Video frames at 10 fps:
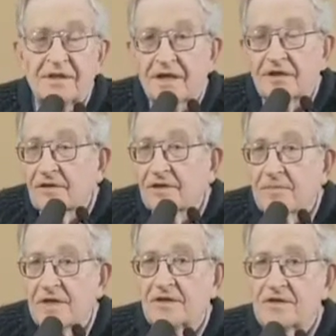ignorant
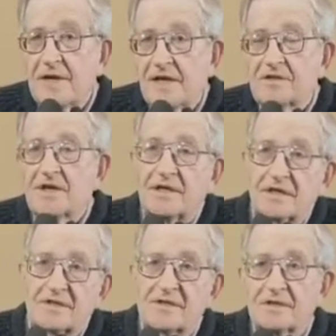and meddlesome
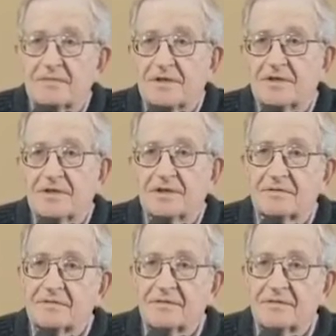outsiders are supposed to